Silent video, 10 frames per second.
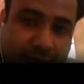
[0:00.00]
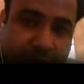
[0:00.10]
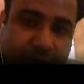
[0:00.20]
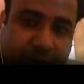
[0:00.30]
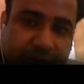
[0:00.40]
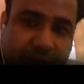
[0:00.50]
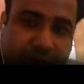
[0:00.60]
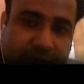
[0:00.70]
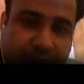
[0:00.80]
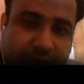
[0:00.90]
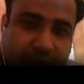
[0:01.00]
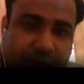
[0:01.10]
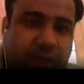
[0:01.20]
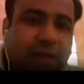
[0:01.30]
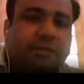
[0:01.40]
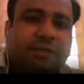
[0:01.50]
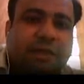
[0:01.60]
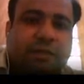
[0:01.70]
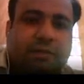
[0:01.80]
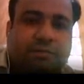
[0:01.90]
During
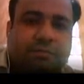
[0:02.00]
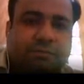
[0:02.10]
casting,